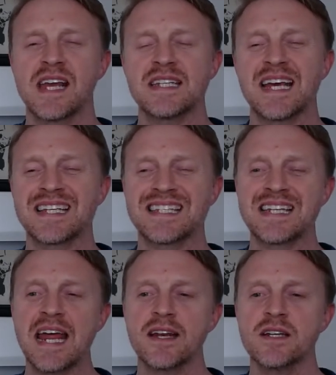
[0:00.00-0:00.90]

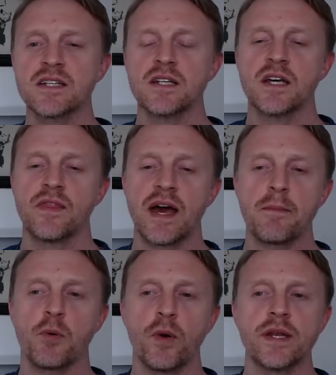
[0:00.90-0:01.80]
extend that
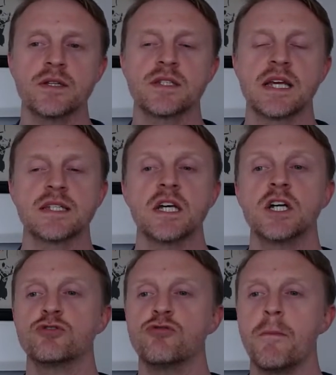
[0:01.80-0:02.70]
point, says
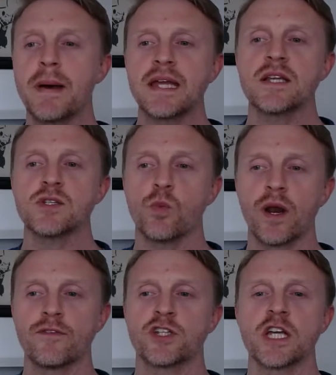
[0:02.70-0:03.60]
to remains one
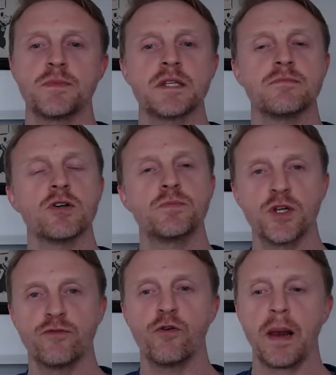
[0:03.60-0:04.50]
of Shakespeare's most
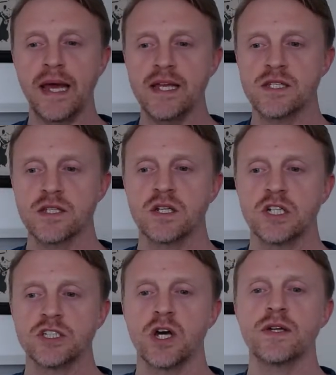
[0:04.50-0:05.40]
beautiful plays.
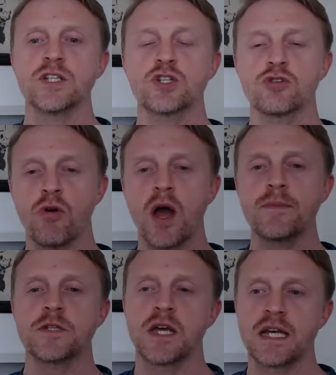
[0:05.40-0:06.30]
So it
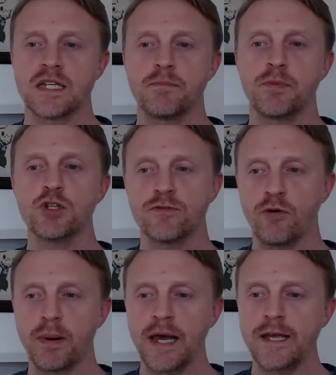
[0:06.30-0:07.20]
describes it as a beautiful
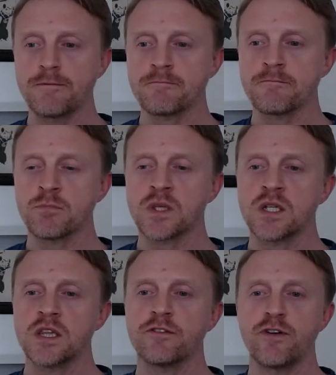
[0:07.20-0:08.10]
play.
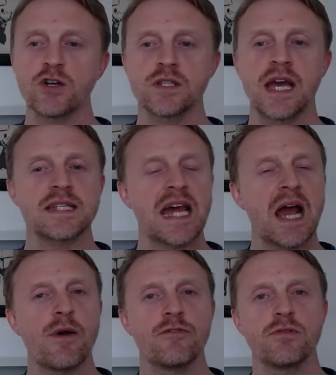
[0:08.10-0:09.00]
The focus of the essay,
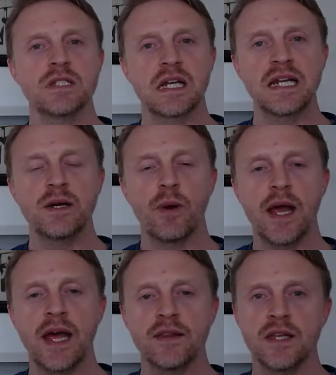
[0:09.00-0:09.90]
however, is clear
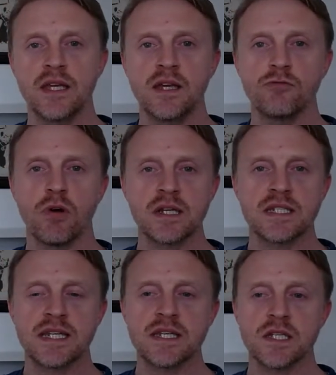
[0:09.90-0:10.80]
where the writer
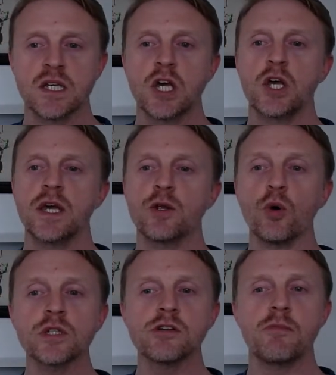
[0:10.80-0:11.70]
says it
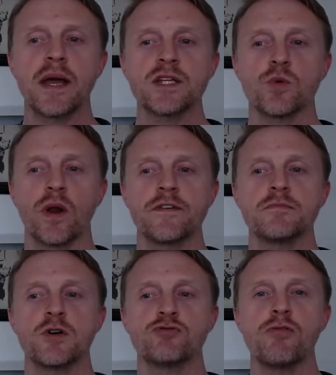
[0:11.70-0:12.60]
also remains one of his
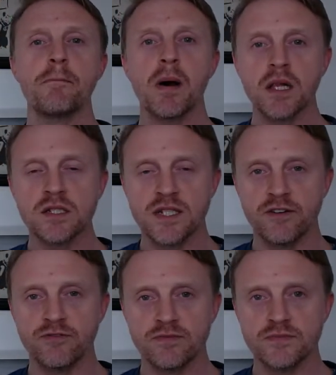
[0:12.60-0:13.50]
most
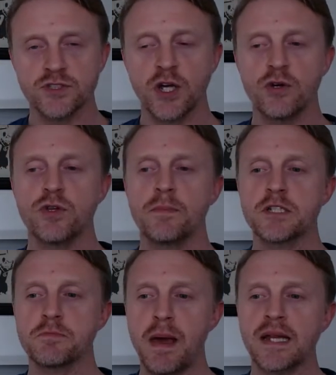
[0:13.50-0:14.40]
repulsive. So the
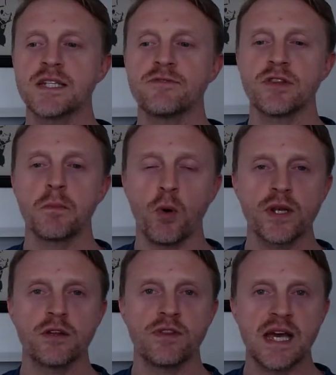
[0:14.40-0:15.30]
perspective and the point
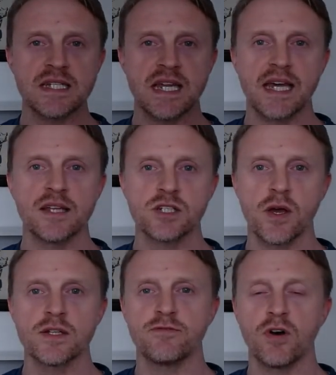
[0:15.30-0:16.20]
of the essay that's going
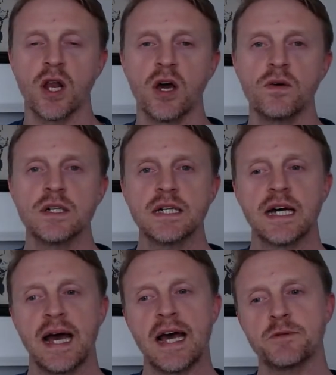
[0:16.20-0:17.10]
to follow
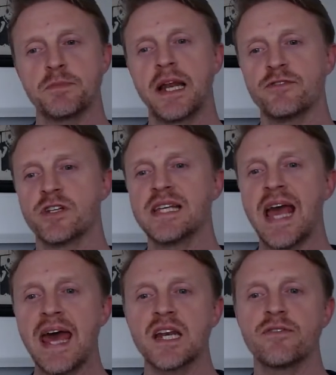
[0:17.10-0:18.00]
has been left to the
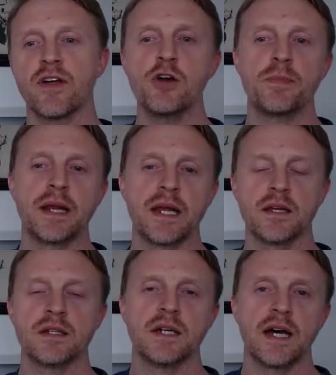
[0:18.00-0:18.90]
end of the opening
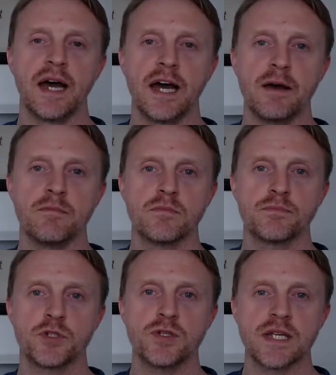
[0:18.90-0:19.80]

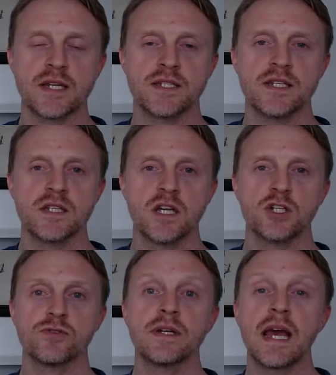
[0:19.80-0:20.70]
two sentences
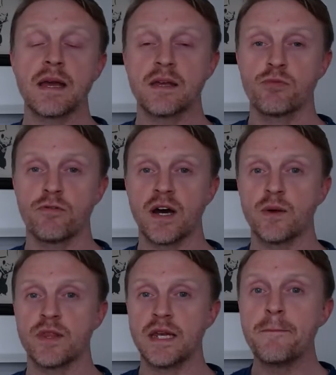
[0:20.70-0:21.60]
to really provide it
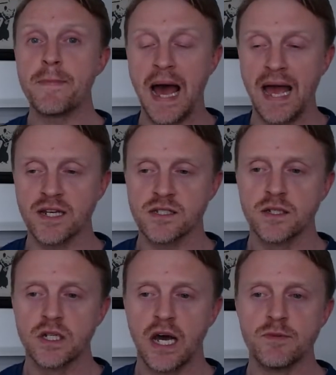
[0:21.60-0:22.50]
with an impact.
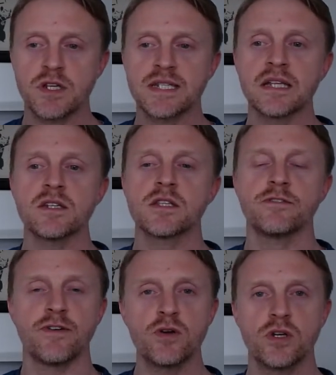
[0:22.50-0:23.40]
So it tells us the
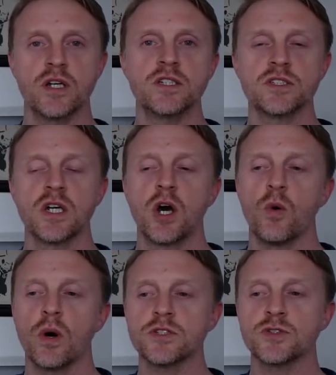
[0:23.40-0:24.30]
focus whilst